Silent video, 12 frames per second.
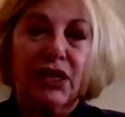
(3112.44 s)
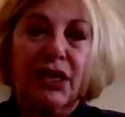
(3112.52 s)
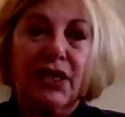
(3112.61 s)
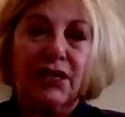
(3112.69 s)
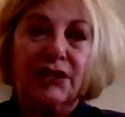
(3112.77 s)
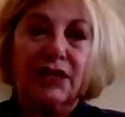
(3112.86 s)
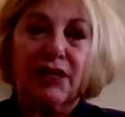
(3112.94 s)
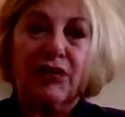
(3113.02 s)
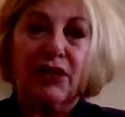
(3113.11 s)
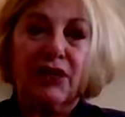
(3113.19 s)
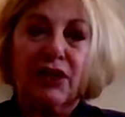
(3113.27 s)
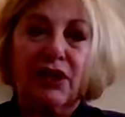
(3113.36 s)
and
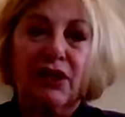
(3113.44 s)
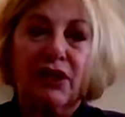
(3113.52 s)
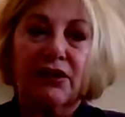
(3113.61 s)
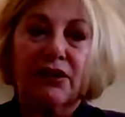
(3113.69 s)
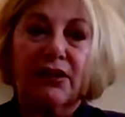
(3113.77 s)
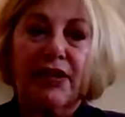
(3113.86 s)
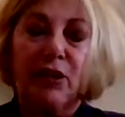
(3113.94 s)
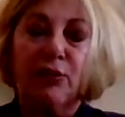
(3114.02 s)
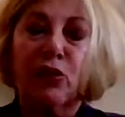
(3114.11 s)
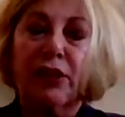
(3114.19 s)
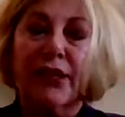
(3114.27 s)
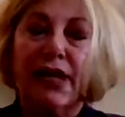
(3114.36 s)
several of the
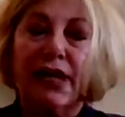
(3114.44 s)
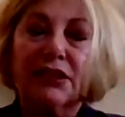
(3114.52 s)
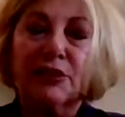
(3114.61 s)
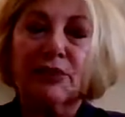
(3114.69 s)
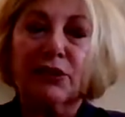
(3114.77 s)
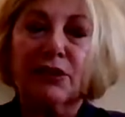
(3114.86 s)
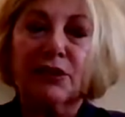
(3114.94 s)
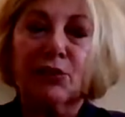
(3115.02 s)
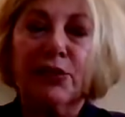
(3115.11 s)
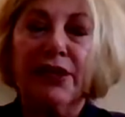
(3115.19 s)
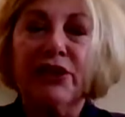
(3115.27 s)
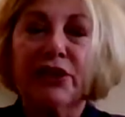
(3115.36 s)
neighboring hospitals.
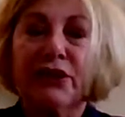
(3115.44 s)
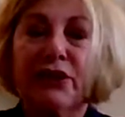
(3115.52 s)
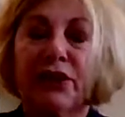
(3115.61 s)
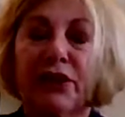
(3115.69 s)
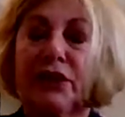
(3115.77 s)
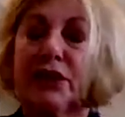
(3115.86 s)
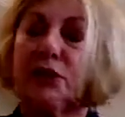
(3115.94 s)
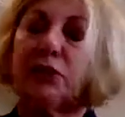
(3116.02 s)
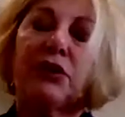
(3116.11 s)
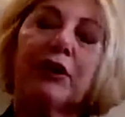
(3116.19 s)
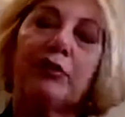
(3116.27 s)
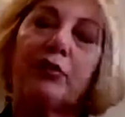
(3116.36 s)
We just feel it's
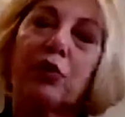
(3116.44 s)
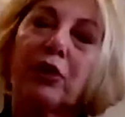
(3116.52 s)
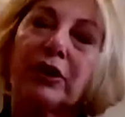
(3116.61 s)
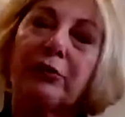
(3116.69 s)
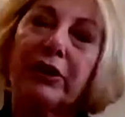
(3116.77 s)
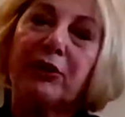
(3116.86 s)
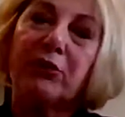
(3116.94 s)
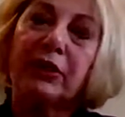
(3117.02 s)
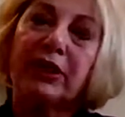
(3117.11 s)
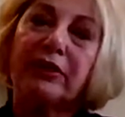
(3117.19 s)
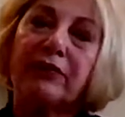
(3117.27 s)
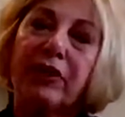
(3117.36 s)
really important to be
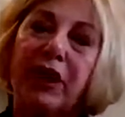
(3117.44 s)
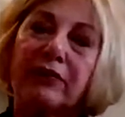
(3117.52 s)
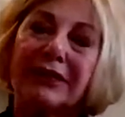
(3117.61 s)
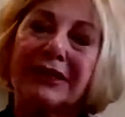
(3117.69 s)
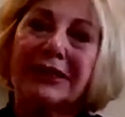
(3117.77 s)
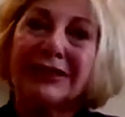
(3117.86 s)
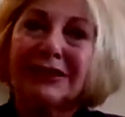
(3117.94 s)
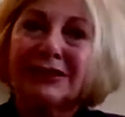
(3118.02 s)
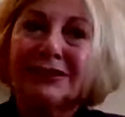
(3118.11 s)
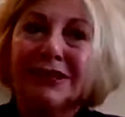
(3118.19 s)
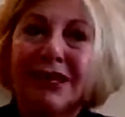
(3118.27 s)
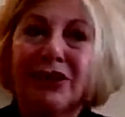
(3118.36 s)
really involved,
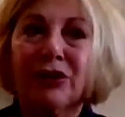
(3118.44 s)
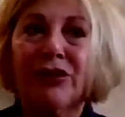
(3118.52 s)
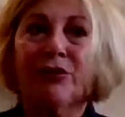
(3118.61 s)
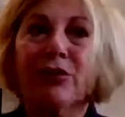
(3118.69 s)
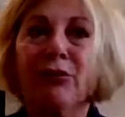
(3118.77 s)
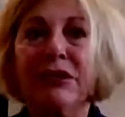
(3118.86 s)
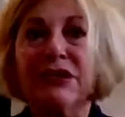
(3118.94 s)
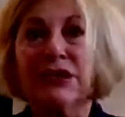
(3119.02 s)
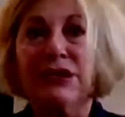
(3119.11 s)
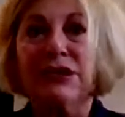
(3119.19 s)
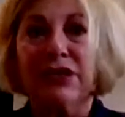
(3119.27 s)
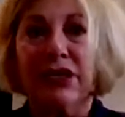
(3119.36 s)
not only from the
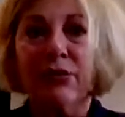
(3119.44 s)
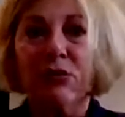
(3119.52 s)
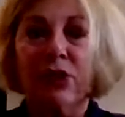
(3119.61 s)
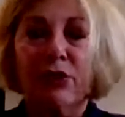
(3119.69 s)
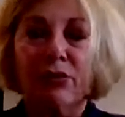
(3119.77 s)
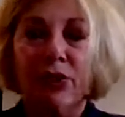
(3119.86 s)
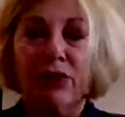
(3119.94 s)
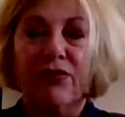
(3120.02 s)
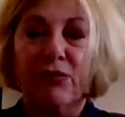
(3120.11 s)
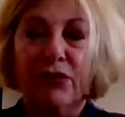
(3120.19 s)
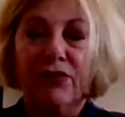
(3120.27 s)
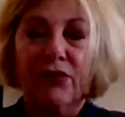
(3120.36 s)
business standpoint, but
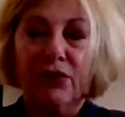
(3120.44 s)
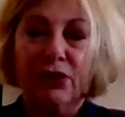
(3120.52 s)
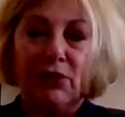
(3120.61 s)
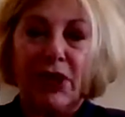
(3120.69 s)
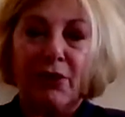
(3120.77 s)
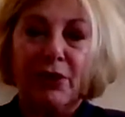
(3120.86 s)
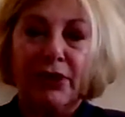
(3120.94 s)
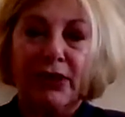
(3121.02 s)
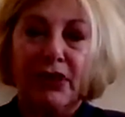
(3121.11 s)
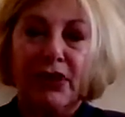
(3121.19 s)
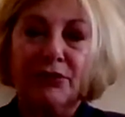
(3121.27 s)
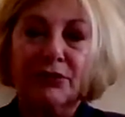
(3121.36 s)
from the philanthropic
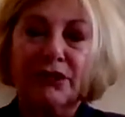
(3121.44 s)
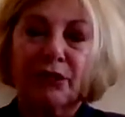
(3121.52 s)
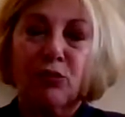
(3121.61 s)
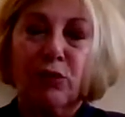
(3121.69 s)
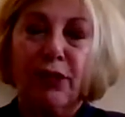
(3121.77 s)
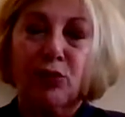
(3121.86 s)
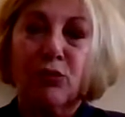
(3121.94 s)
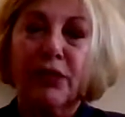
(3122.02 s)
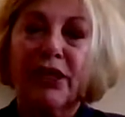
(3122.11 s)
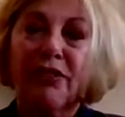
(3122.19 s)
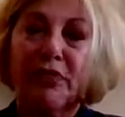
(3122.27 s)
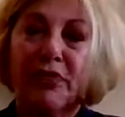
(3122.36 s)
standpoint, and we
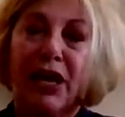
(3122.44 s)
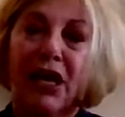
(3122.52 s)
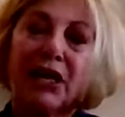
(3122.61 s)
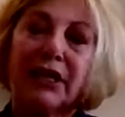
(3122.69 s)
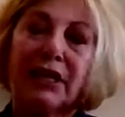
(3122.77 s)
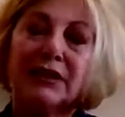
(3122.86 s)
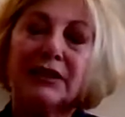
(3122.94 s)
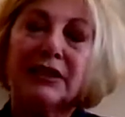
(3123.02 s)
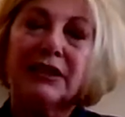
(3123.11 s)
give back. It's